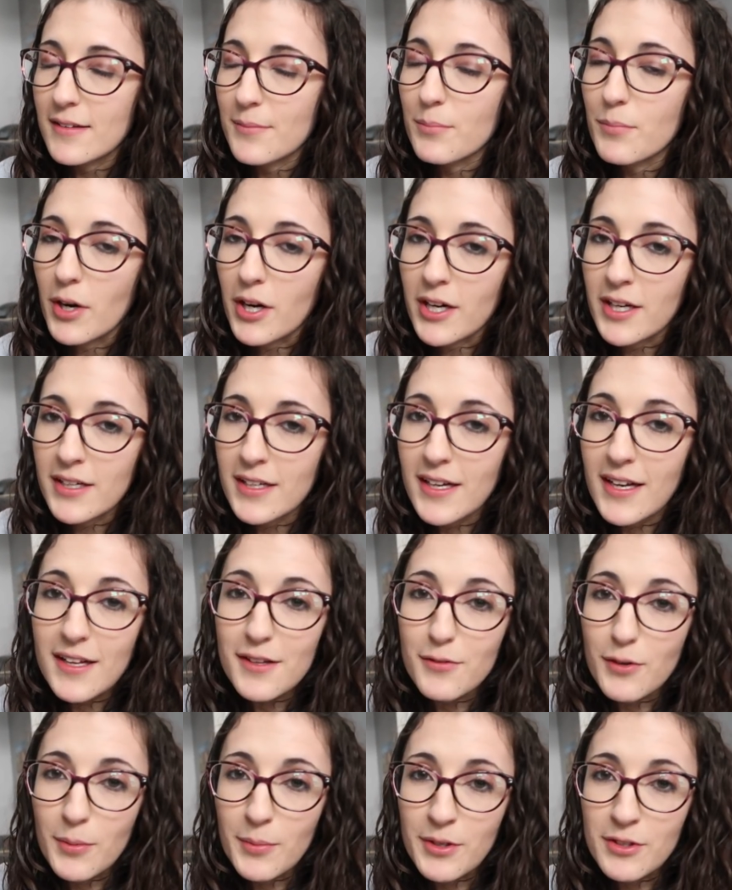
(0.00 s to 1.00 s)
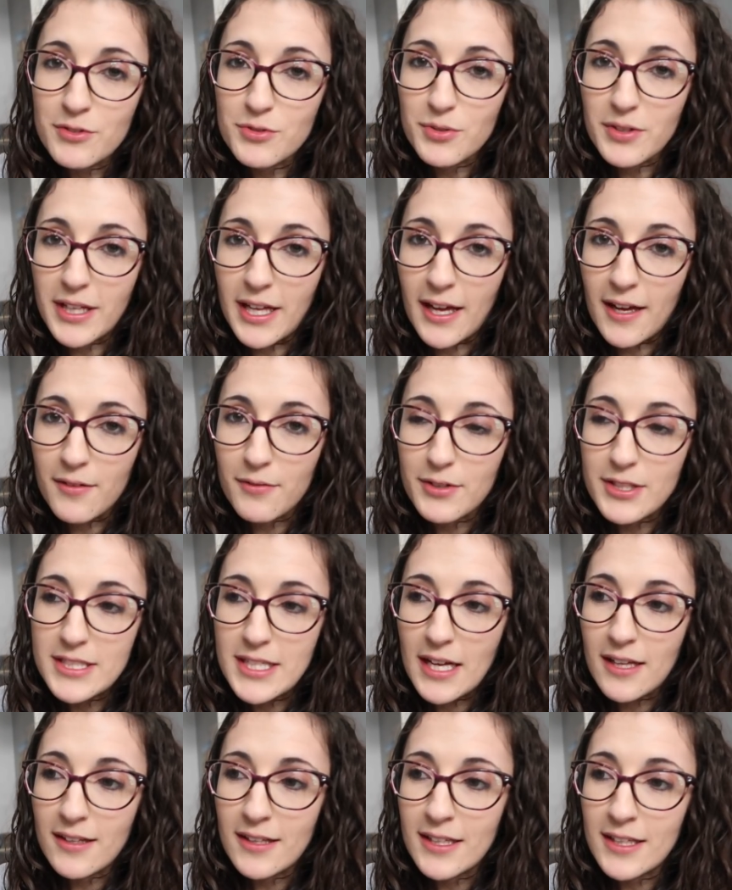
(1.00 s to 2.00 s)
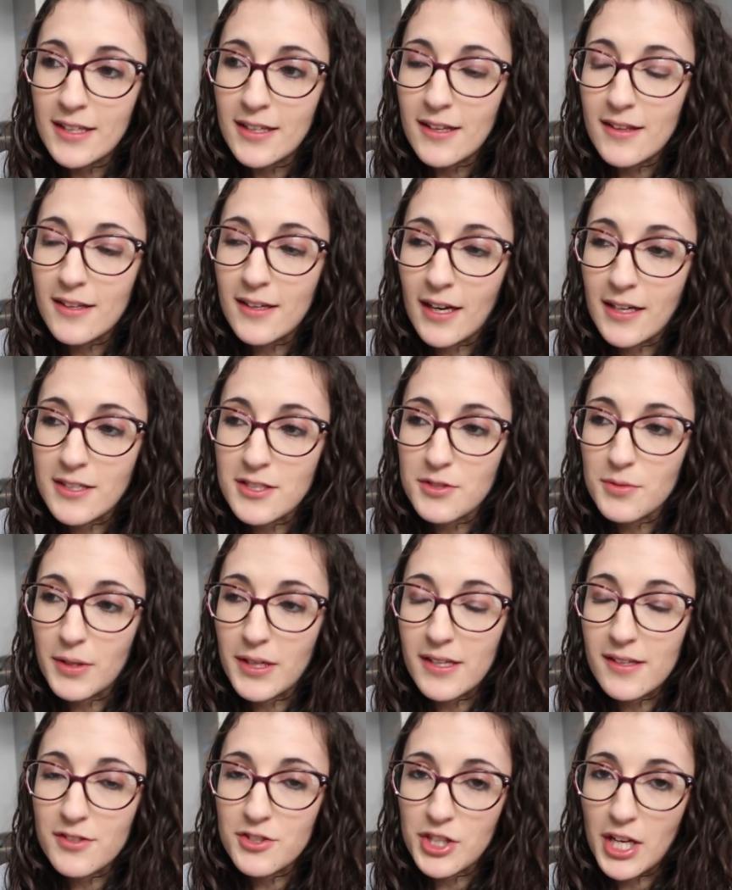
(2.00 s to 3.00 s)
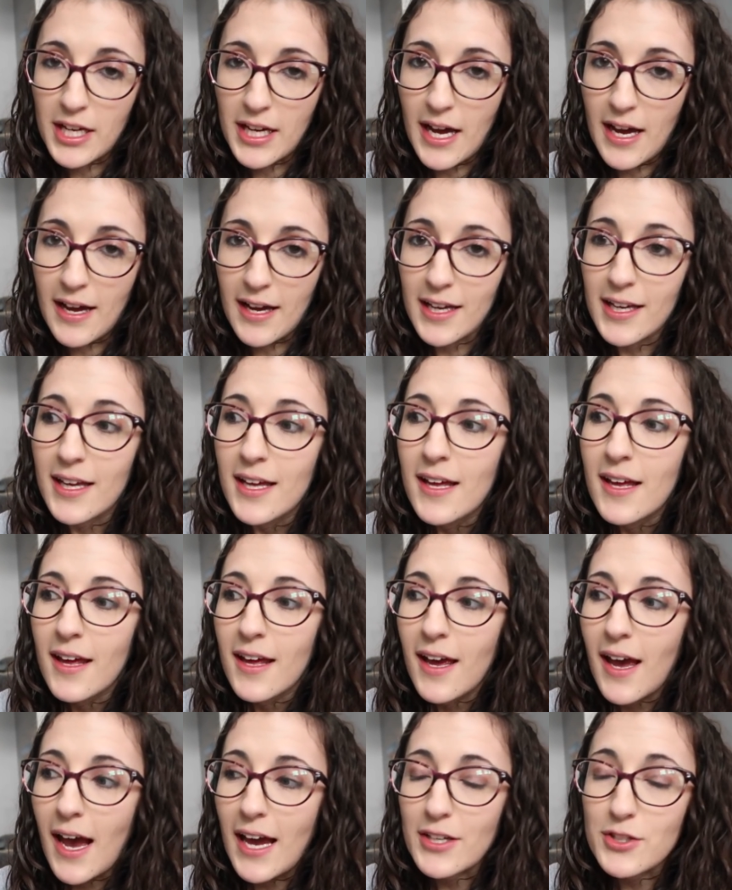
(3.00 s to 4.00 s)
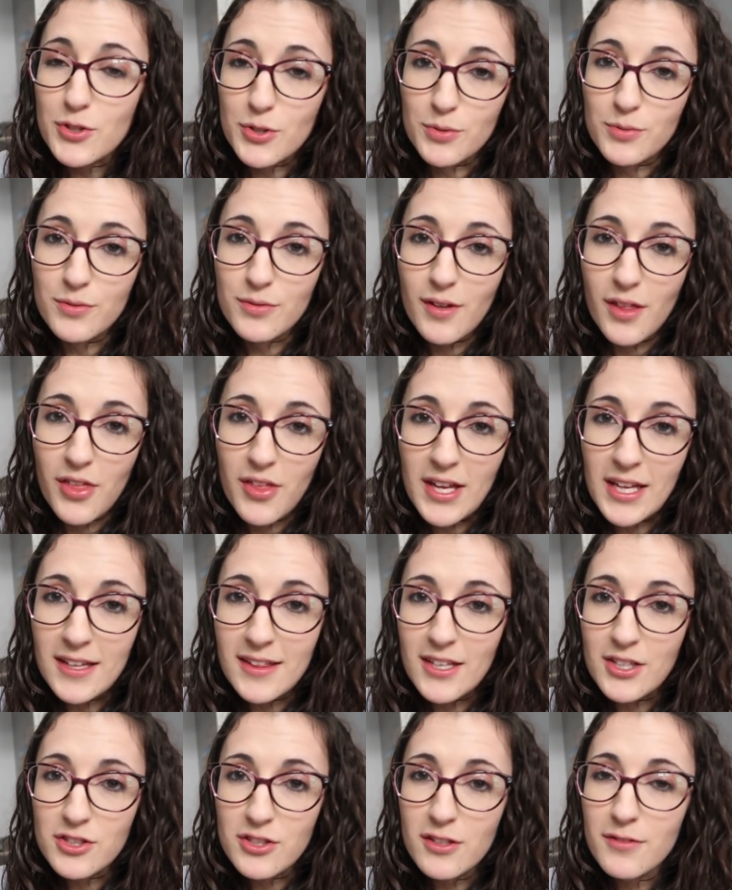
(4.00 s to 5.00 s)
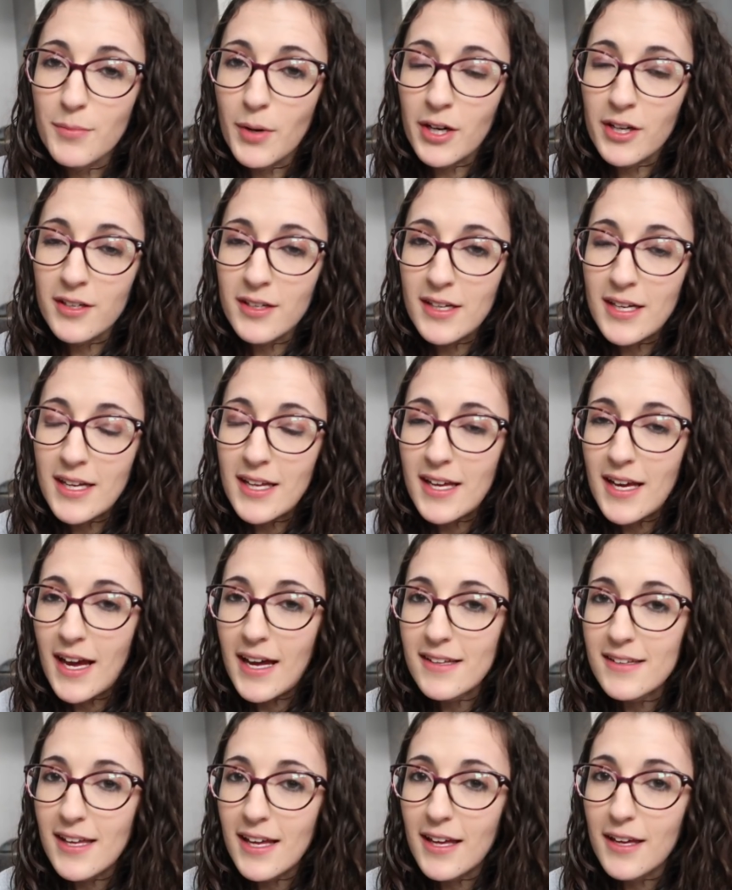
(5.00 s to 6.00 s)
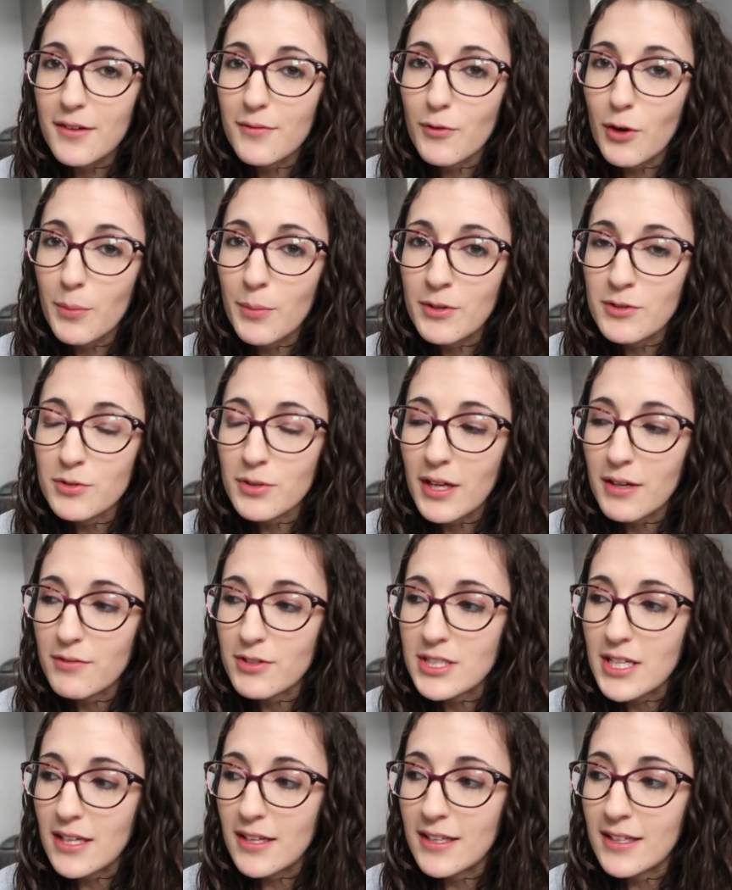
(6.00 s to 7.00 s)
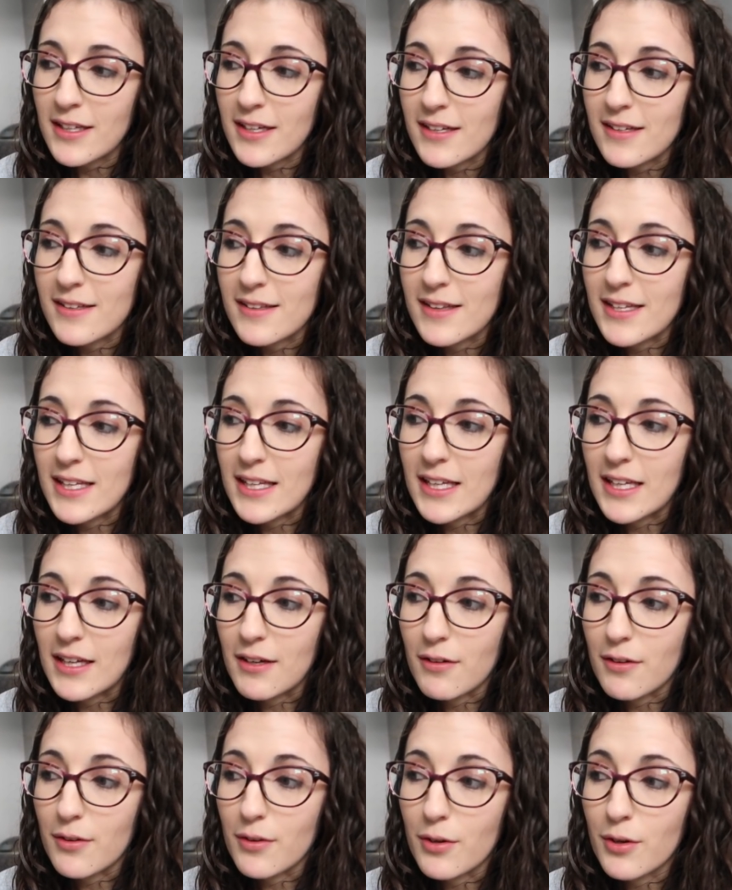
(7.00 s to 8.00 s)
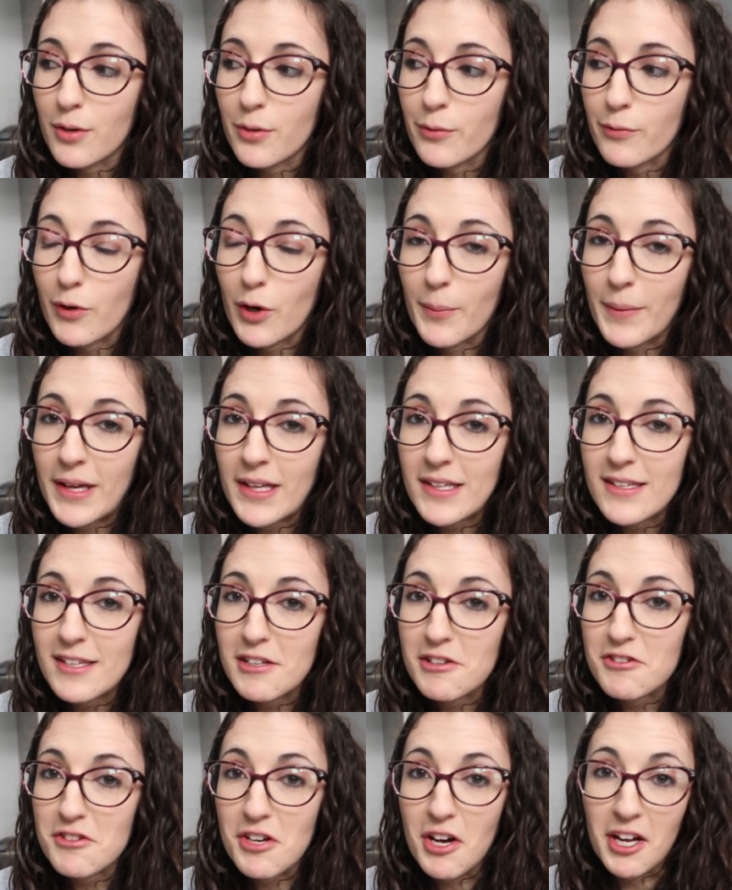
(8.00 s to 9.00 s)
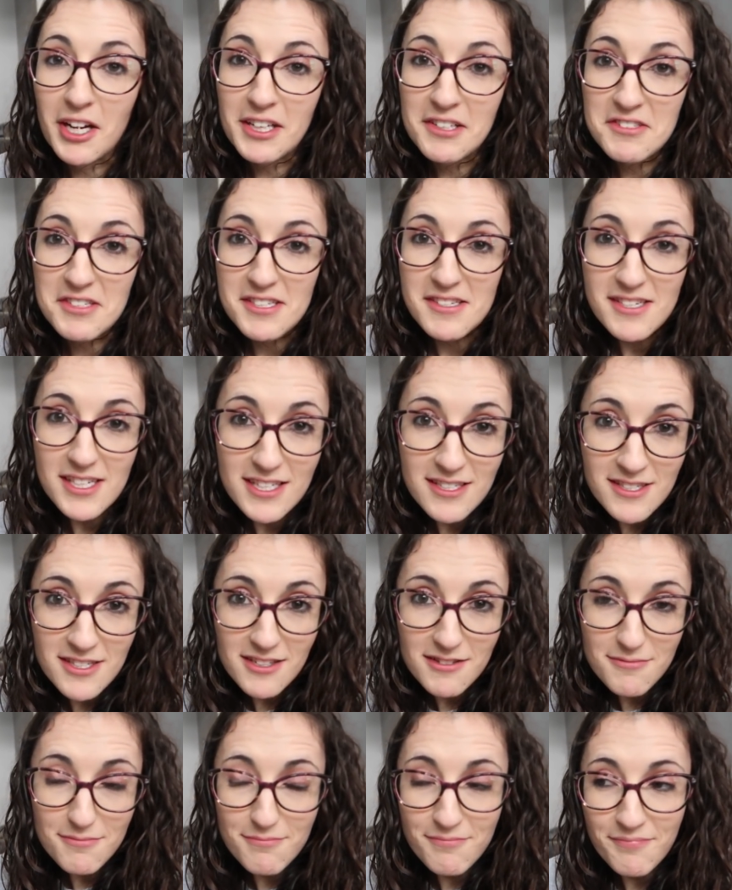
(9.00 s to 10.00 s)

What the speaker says: marketed as Romeo and Juliet retelling in the 1920s in Shanghai. I don't think they should have marketed it as a Romeo and Juliet retelling because the romance is non-existent